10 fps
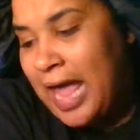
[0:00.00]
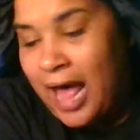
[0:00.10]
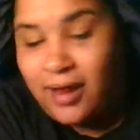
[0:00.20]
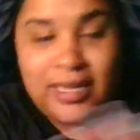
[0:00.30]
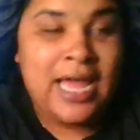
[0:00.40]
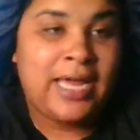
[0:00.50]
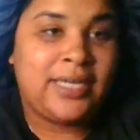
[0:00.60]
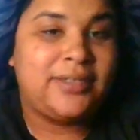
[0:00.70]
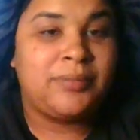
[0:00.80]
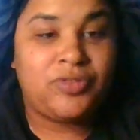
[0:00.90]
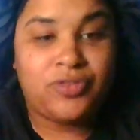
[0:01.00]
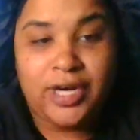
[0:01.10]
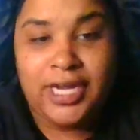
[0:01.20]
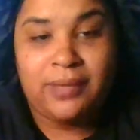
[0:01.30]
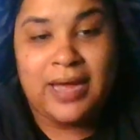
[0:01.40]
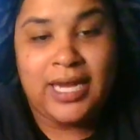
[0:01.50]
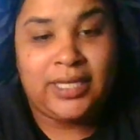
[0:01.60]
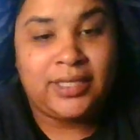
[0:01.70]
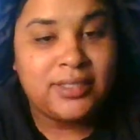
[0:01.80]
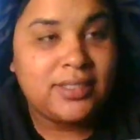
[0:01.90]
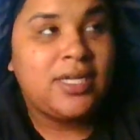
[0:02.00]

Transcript: outline before anybody.